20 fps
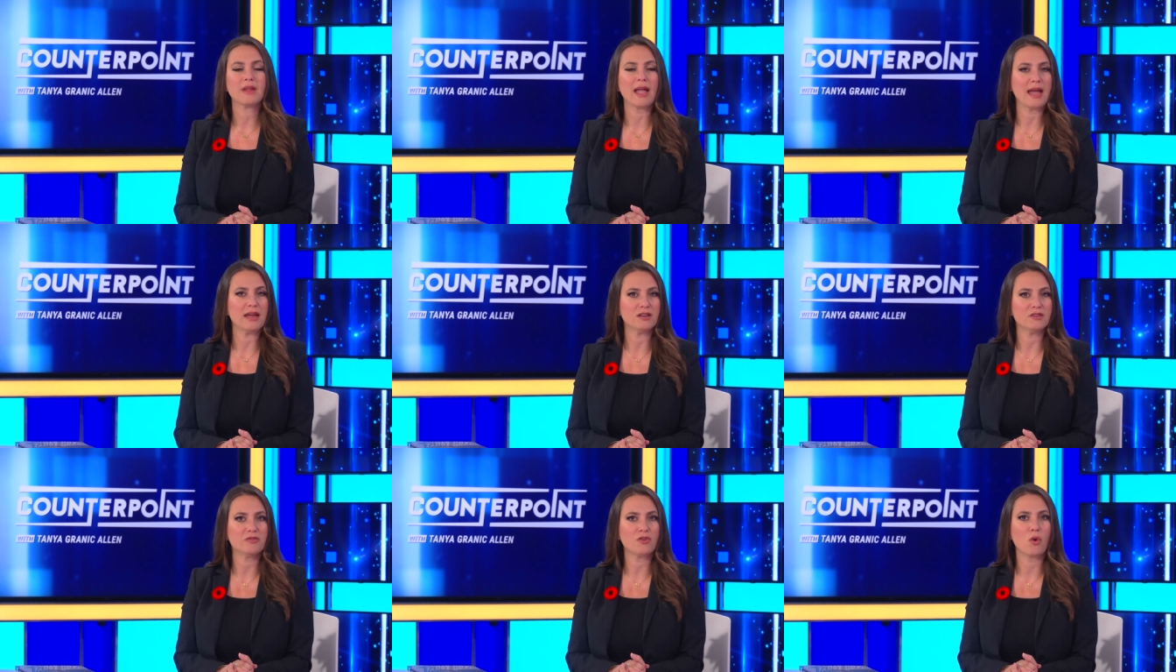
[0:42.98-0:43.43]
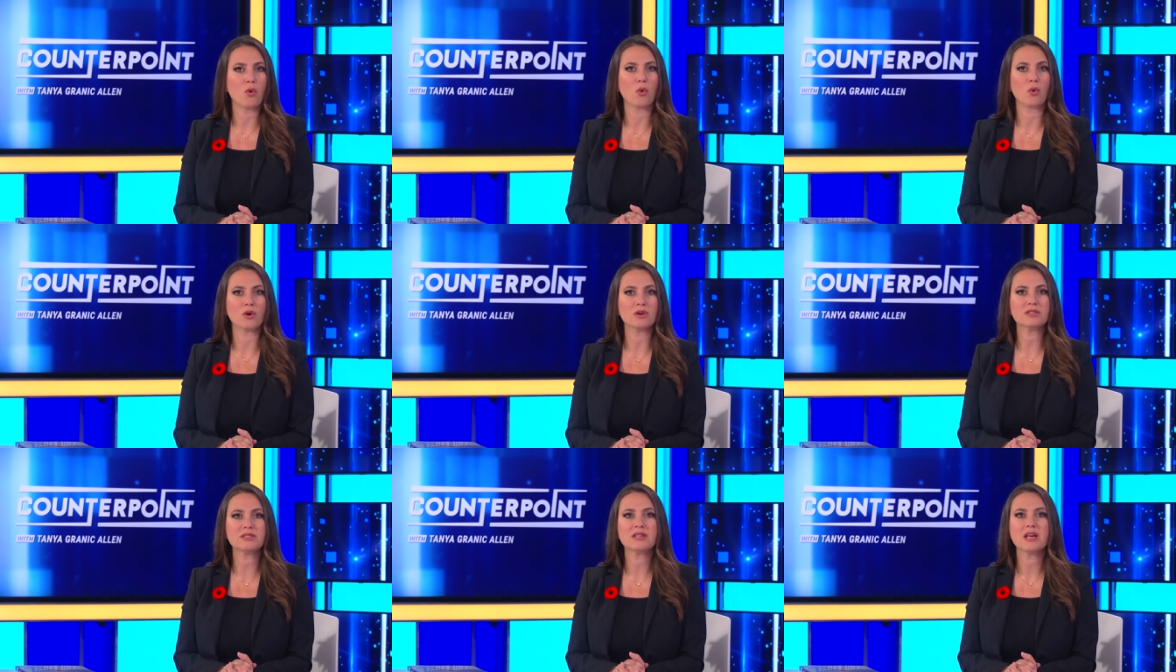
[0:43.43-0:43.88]
And of
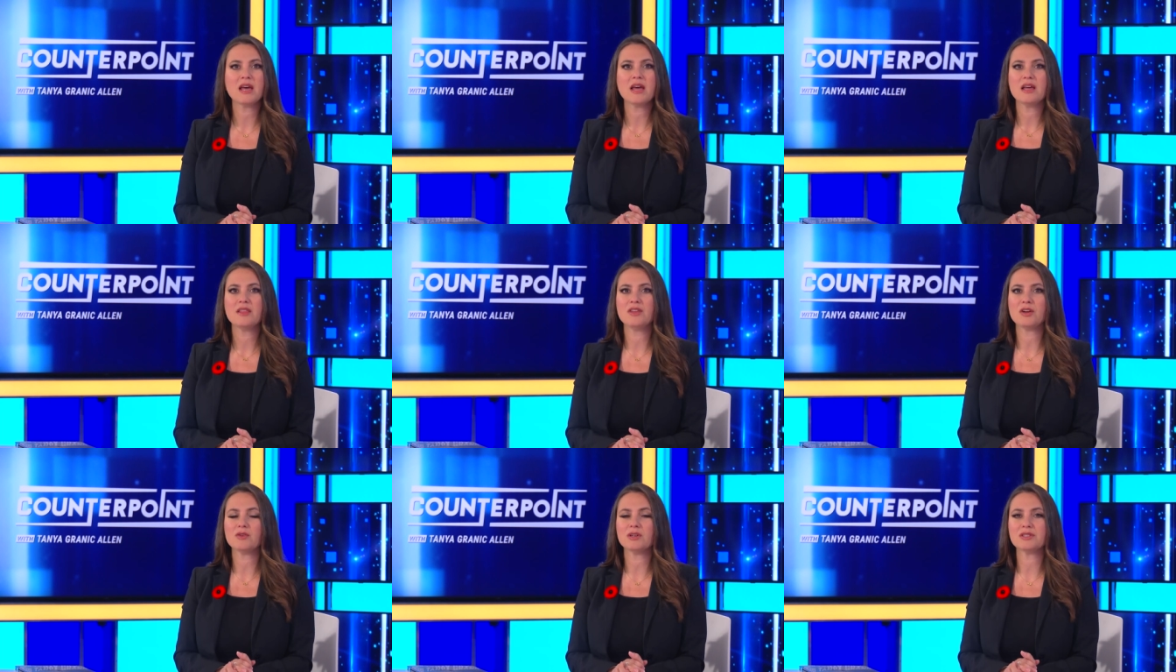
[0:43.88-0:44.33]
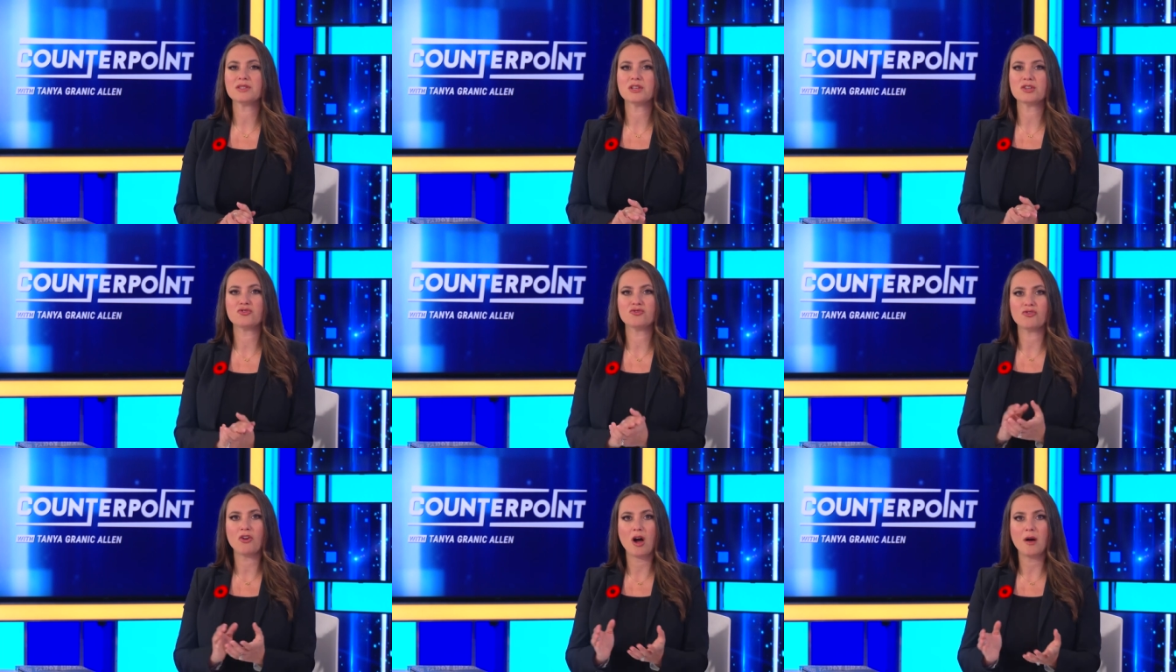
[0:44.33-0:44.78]
course, there is
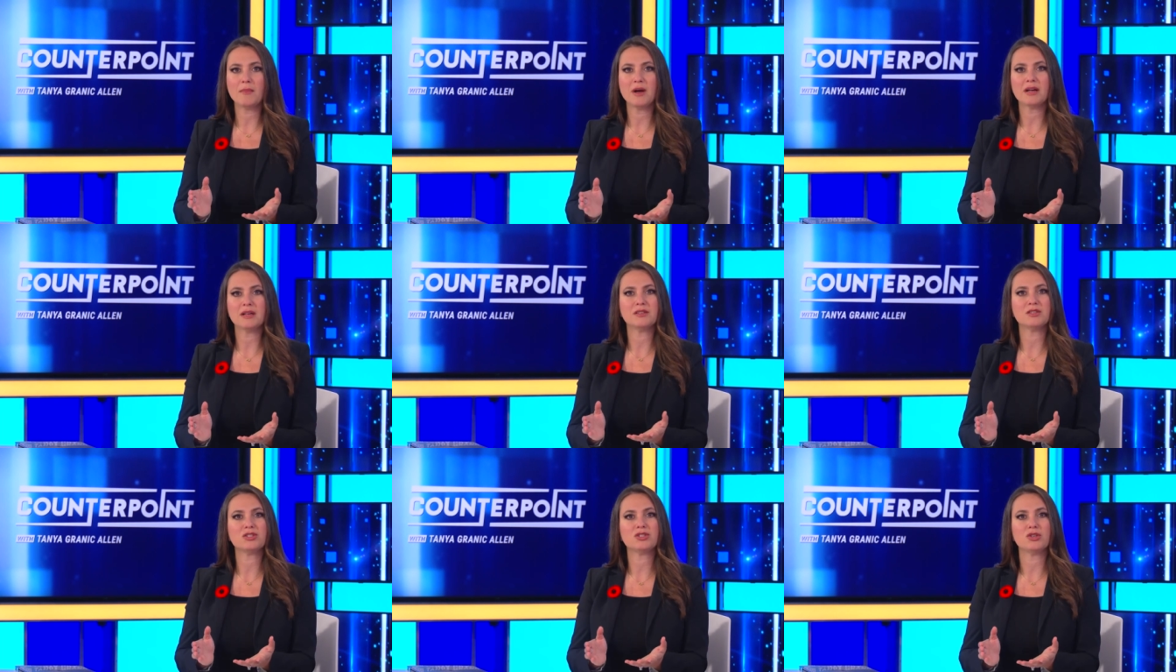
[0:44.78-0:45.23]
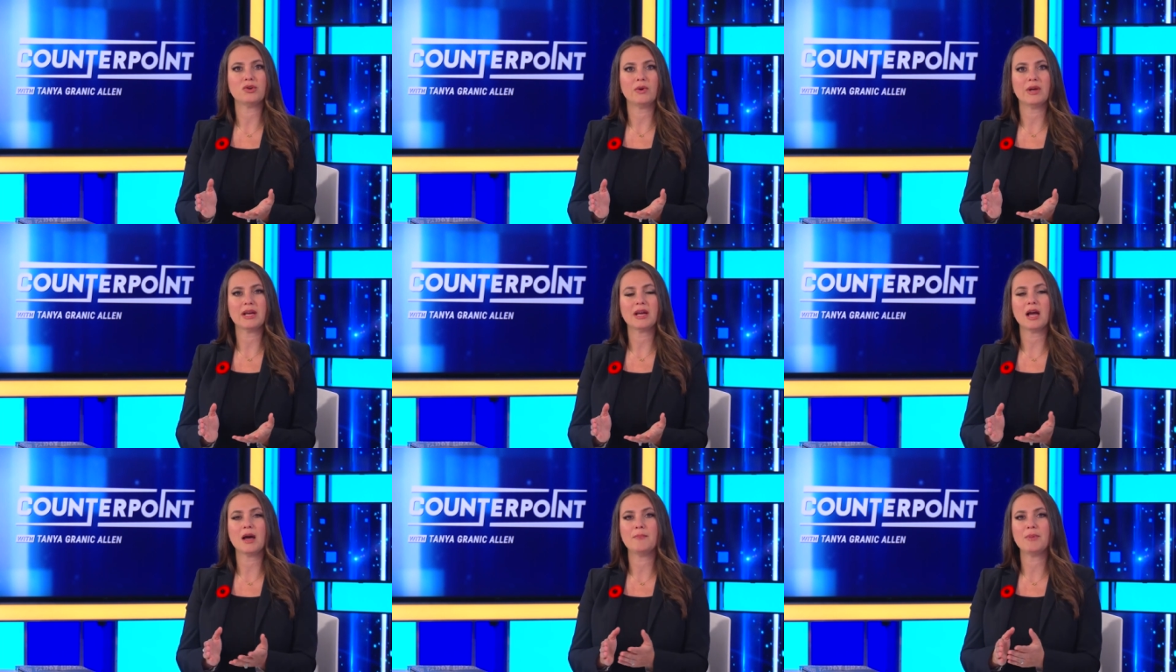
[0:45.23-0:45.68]
the drama
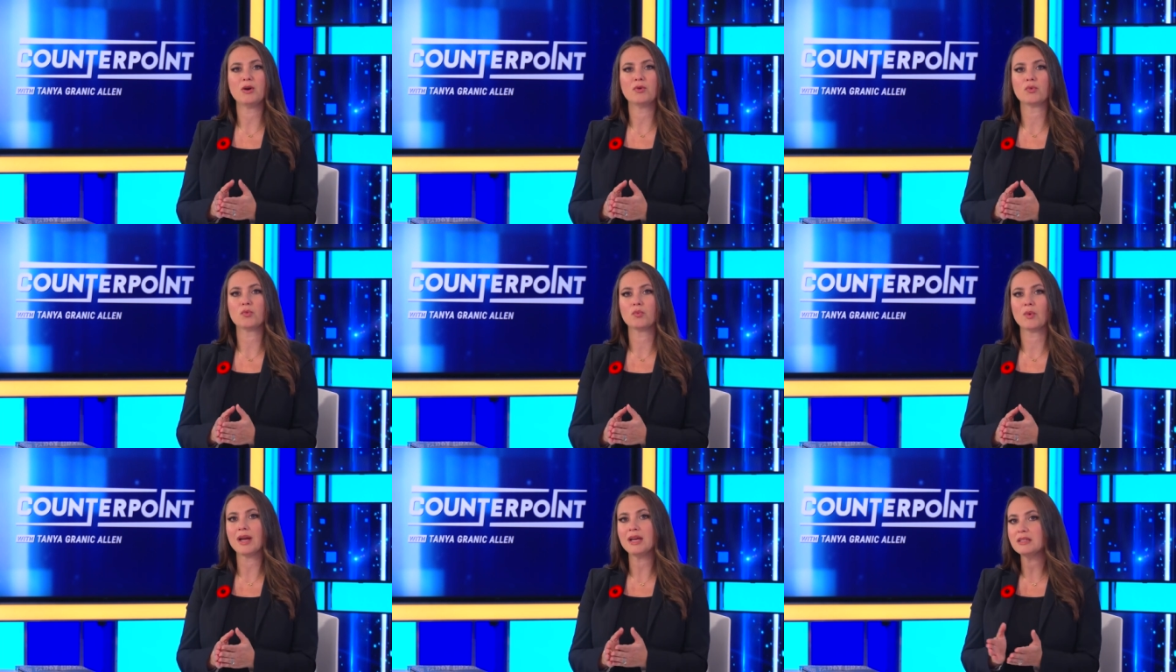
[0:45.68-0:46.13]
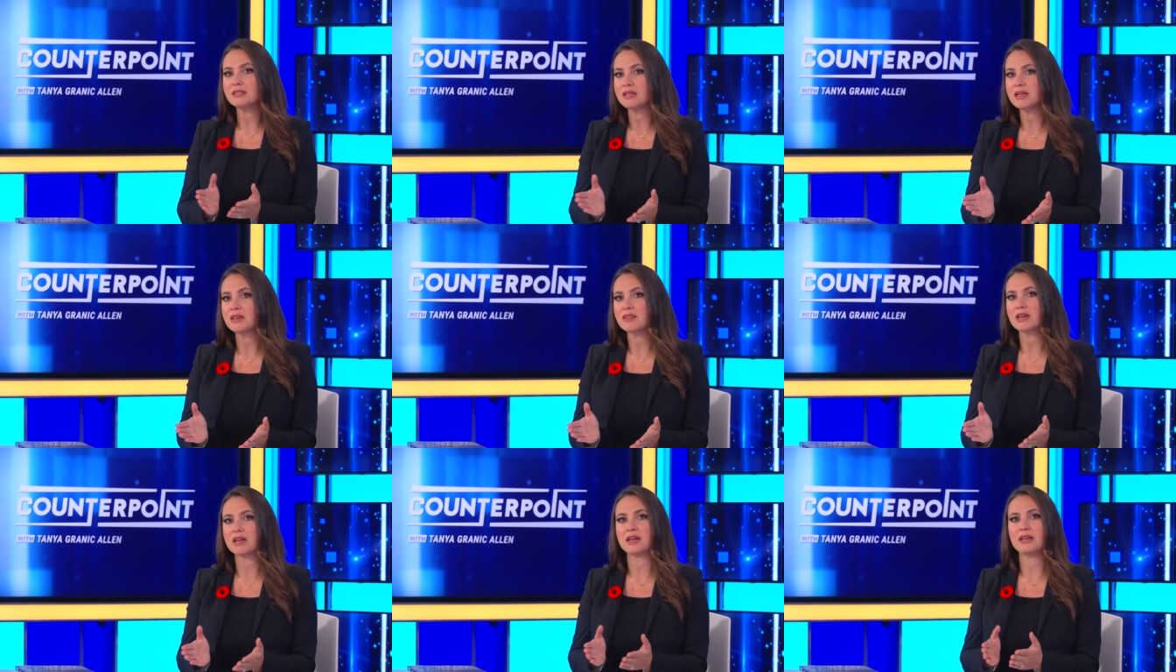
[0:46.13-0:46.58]
ensuing about
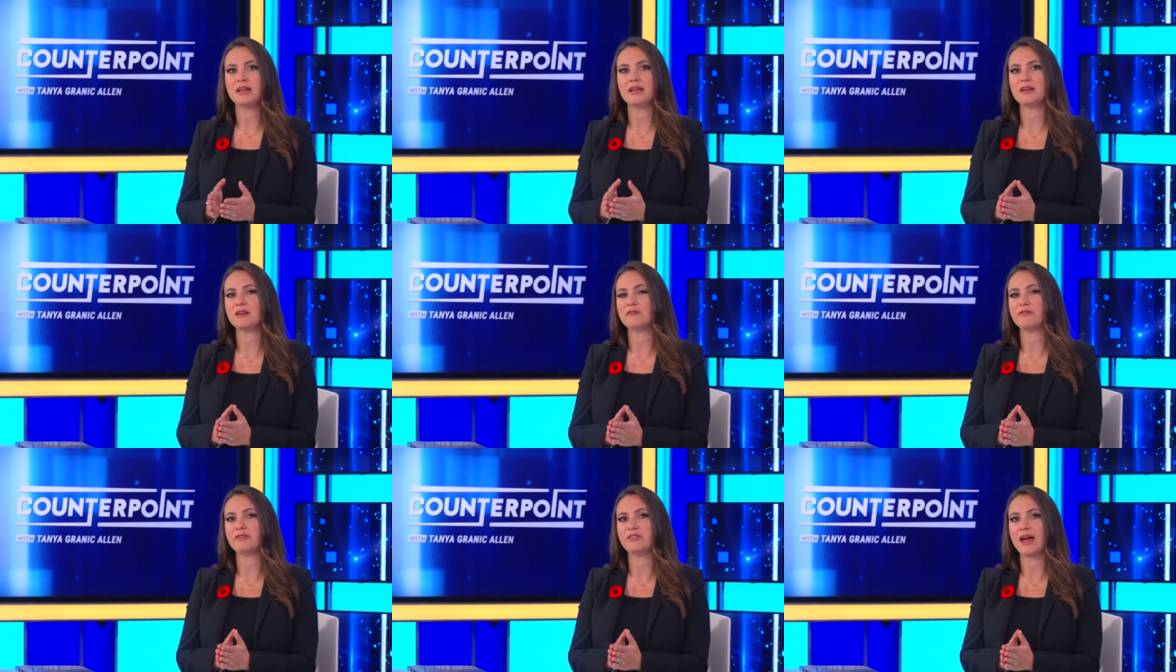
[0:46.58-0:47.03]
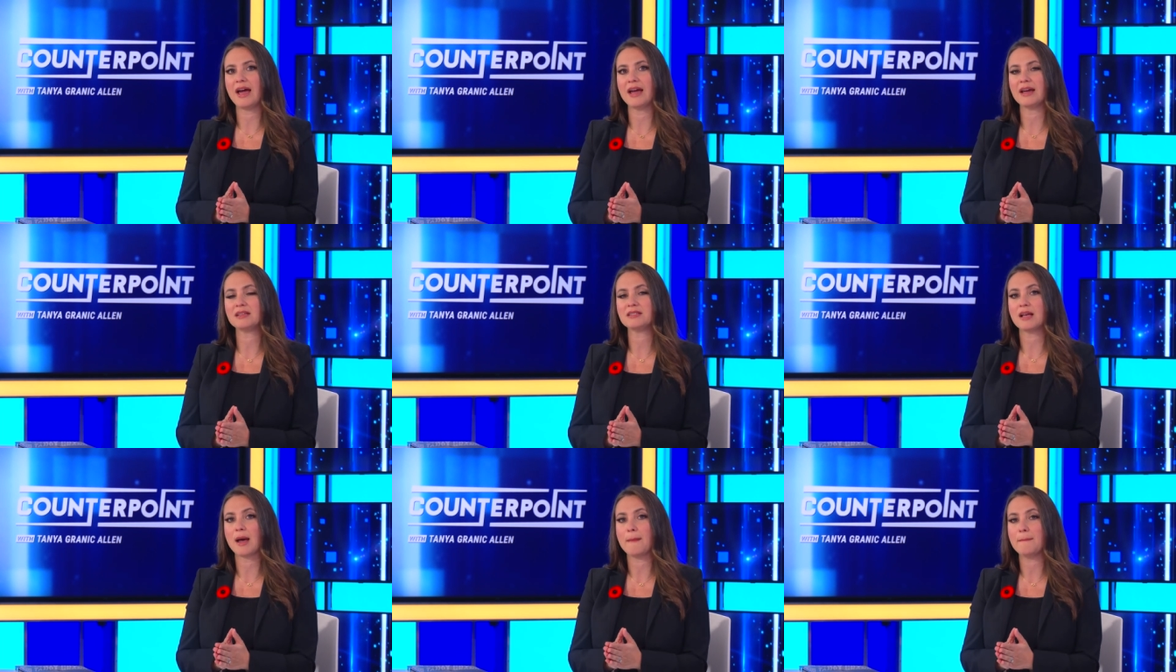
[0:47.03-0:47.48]
raising the Canadian
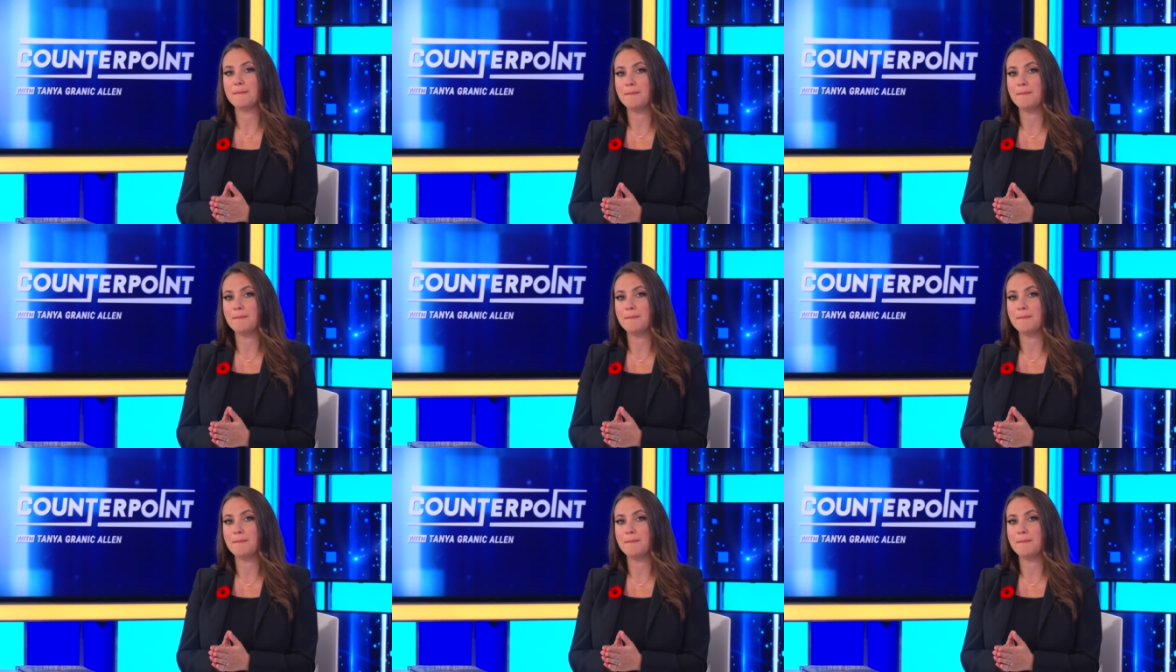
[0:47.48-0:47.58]
flags